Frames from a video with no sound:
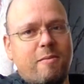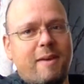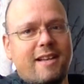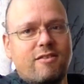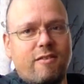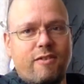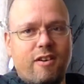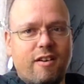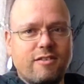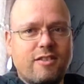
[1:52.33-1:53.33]
The pattern of the
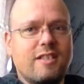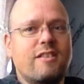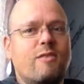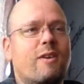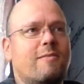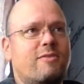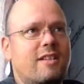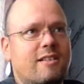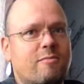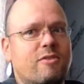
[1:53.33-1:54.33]
cars is actually quite
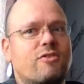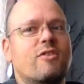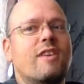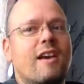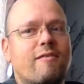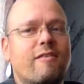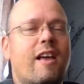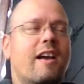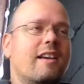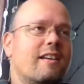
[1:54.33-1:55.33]
predictable, so you have
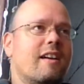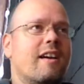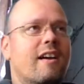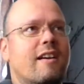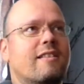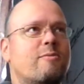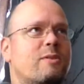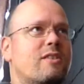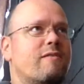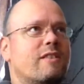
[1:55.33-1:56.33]
like a
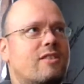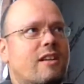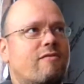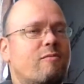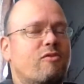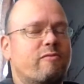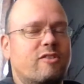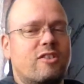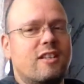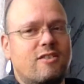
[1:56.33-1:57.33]
specific set of
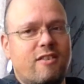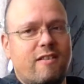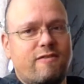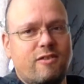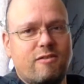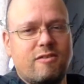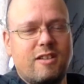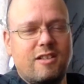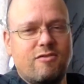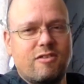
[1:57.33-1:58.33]
movements that you have to
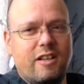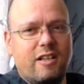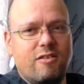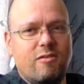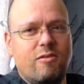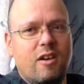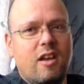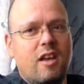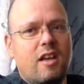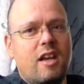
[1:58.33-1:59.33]
continuously do,
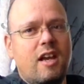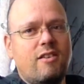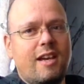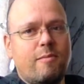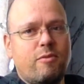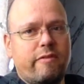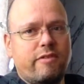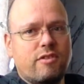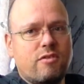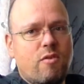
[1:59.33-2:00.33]
and you get
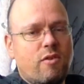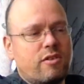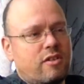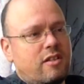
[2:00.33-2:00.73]
perfect scores.